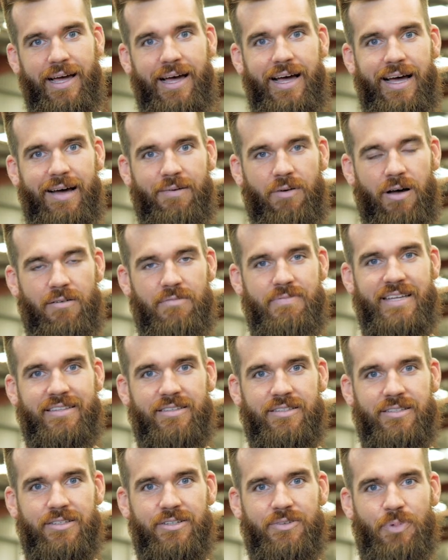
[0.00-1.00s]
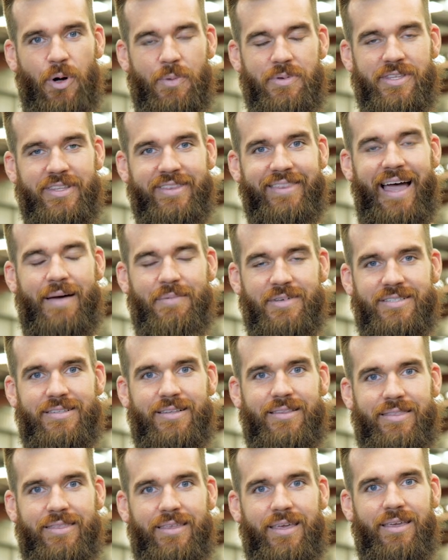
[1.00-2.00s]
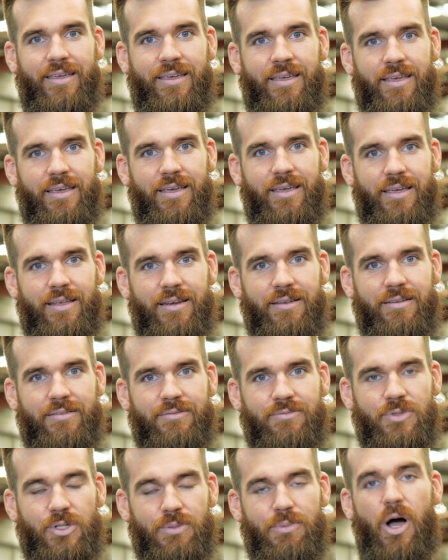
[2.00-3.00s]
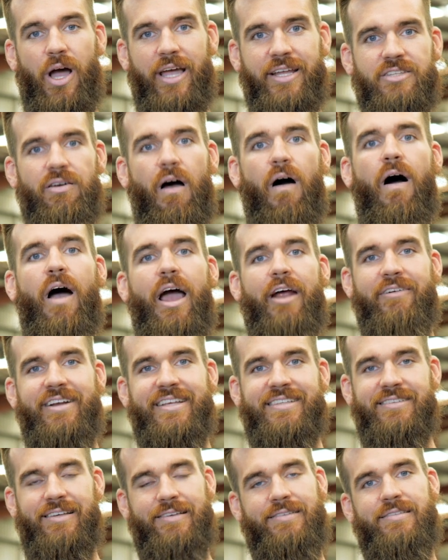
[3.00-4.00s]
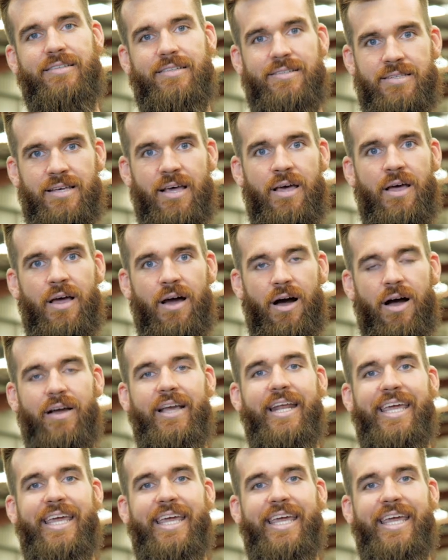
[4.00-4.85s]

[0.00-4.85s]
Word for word: I'm about to do probably the dumbest thing in, well, my entire existence. I'm